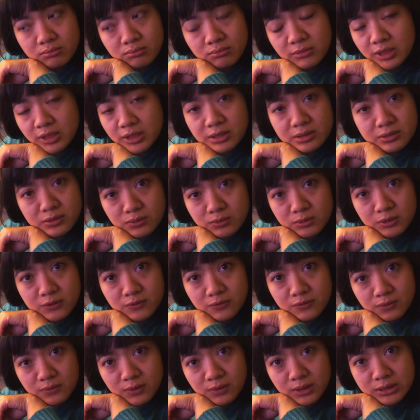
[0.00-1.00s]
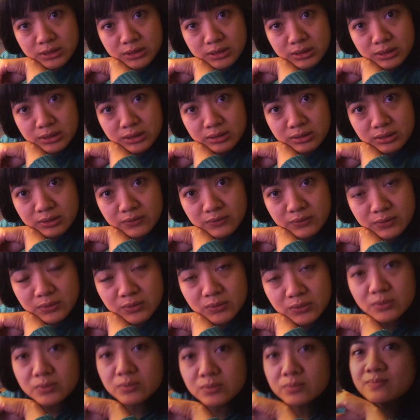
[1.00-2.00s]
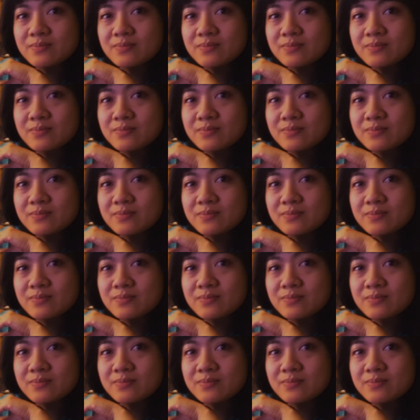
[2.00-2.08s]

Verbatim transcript: Thanks so much for watching, if you do.